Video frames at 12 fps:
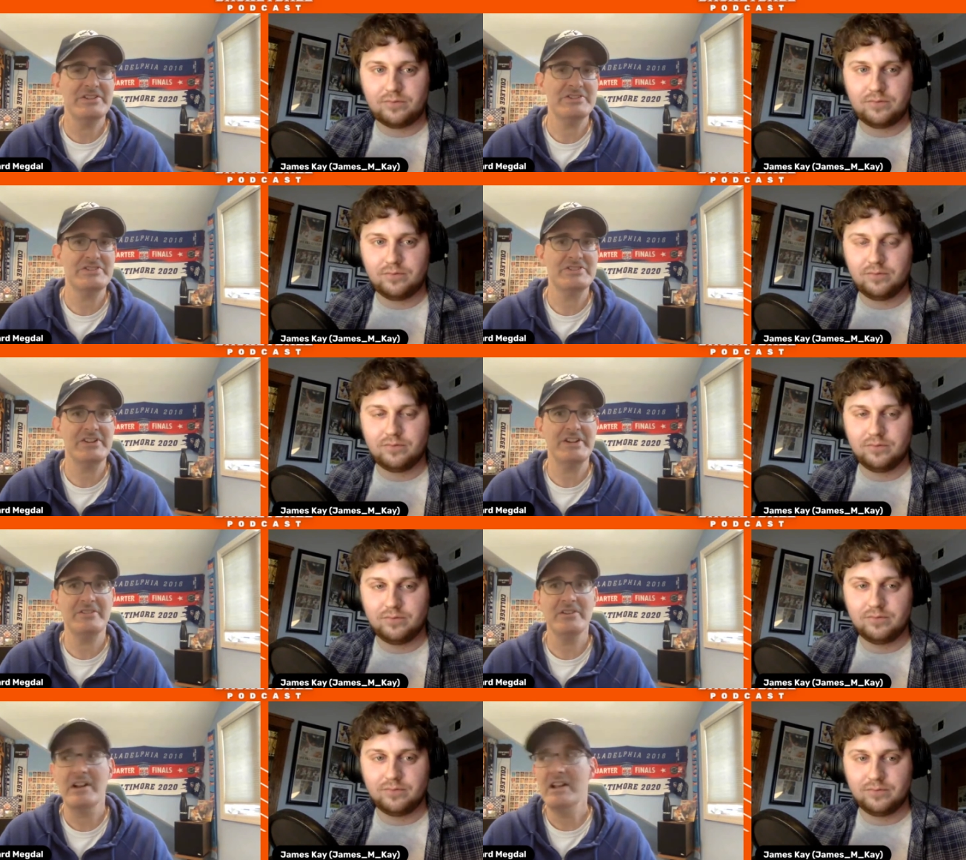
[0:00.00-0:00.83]
Speaker 1: You just
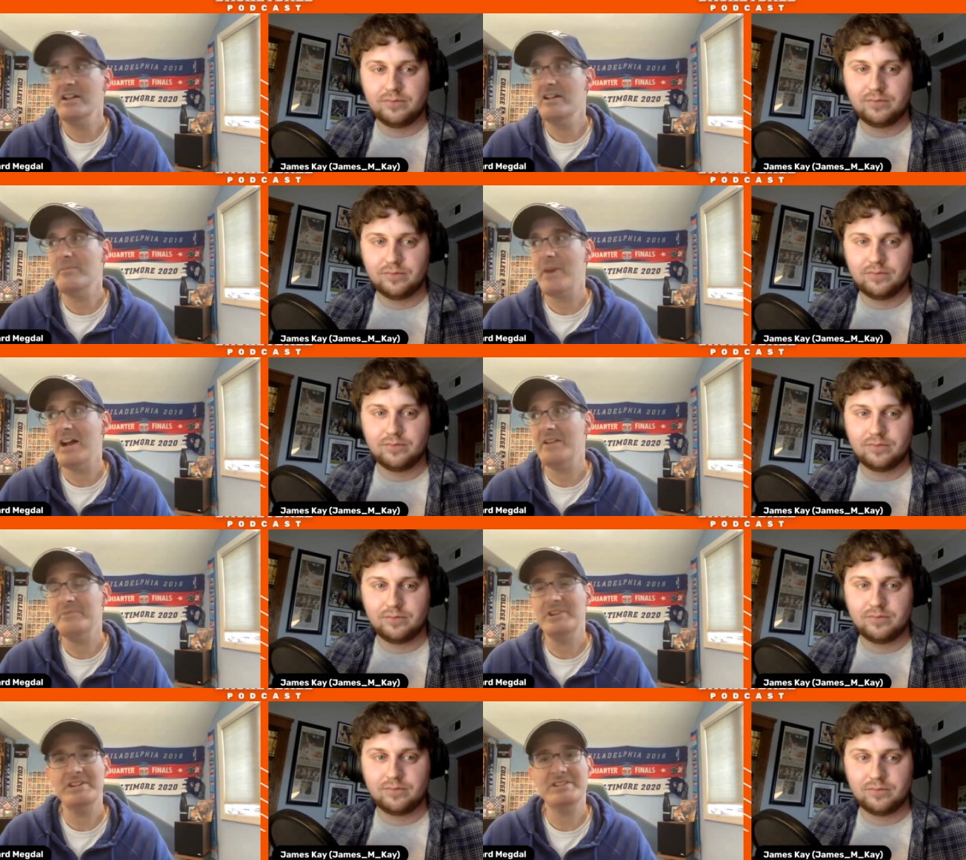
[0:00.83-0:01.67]
think
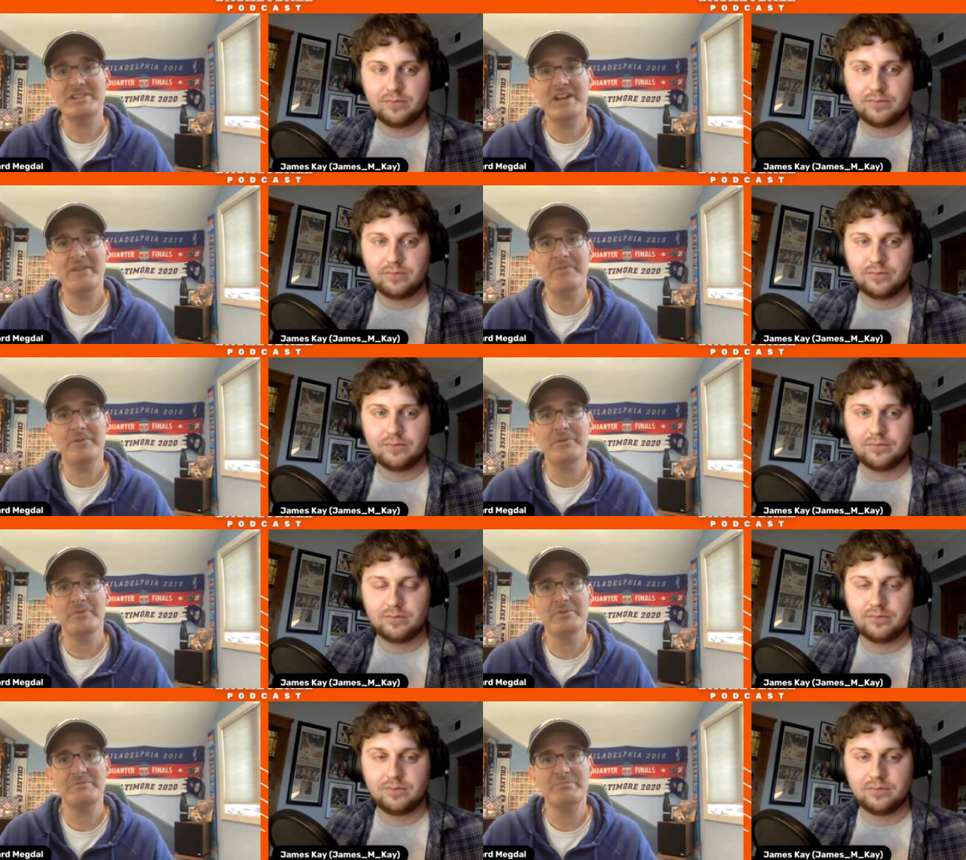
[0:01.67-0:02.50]
Imani McGee
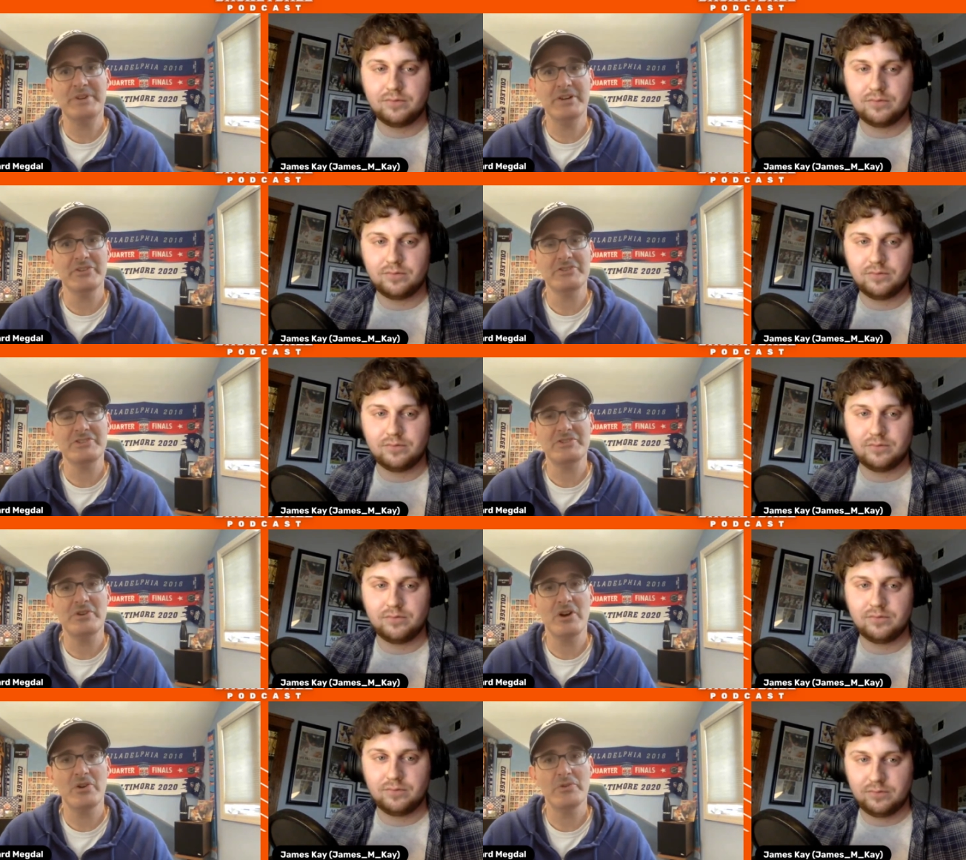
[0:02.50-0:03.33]
Stafford was built
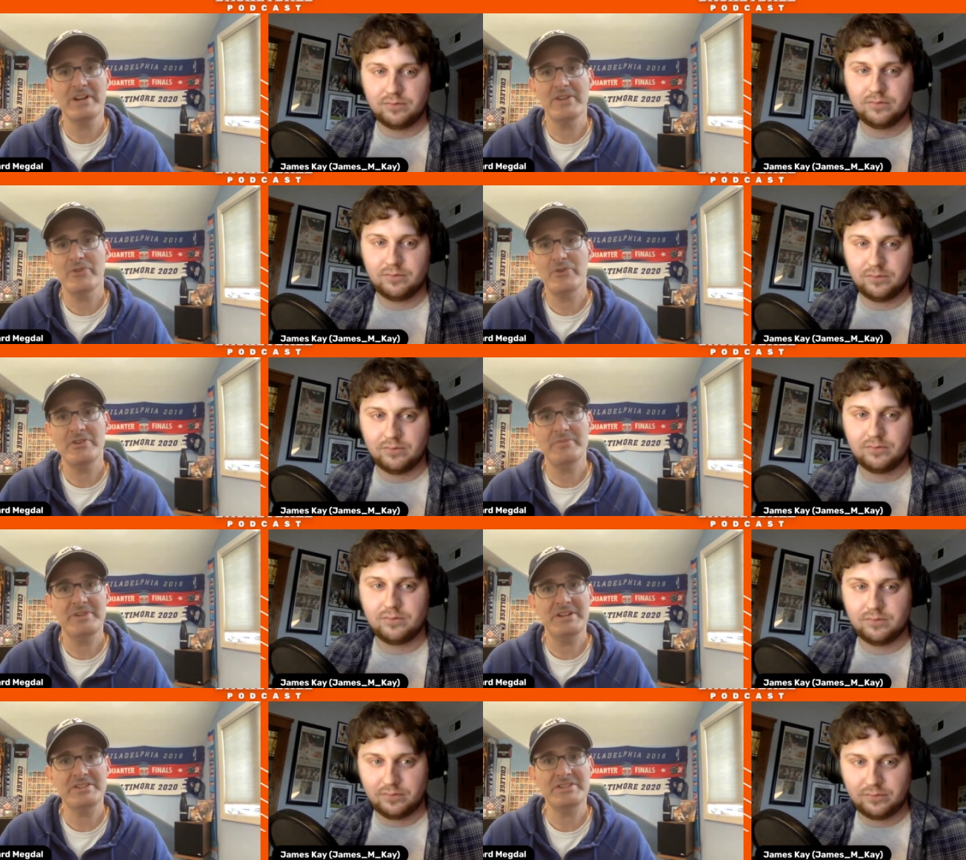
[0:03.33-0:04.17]
to go get
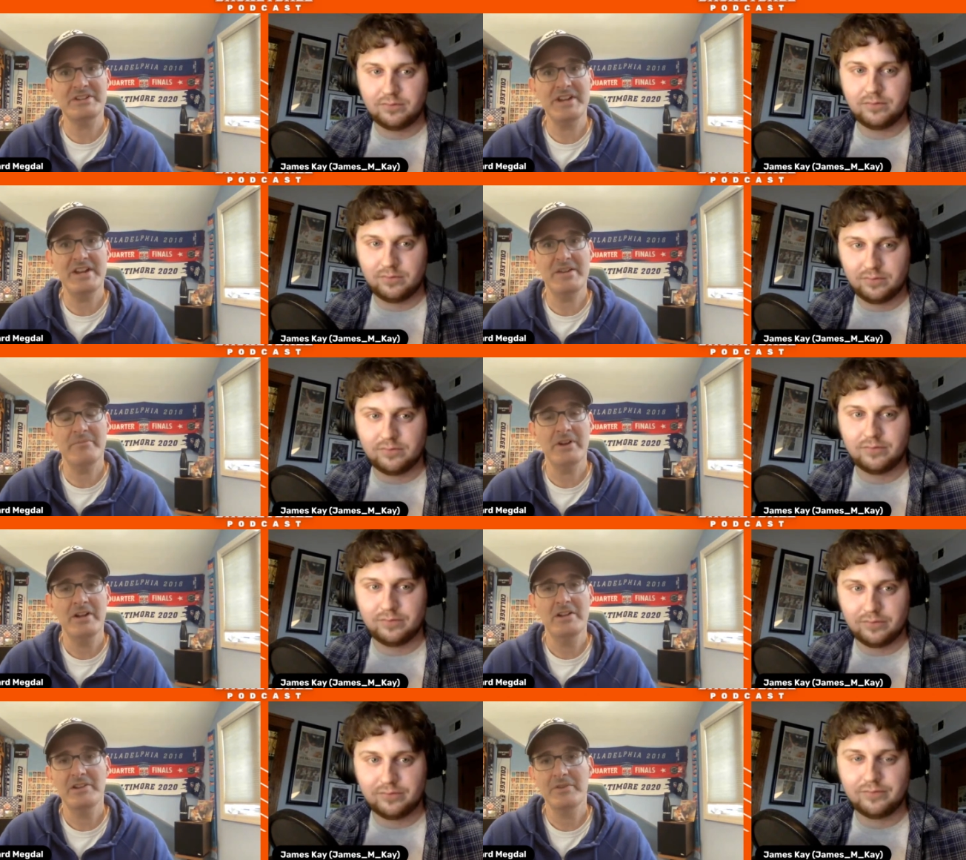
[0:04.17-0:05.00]
30 minutes a game,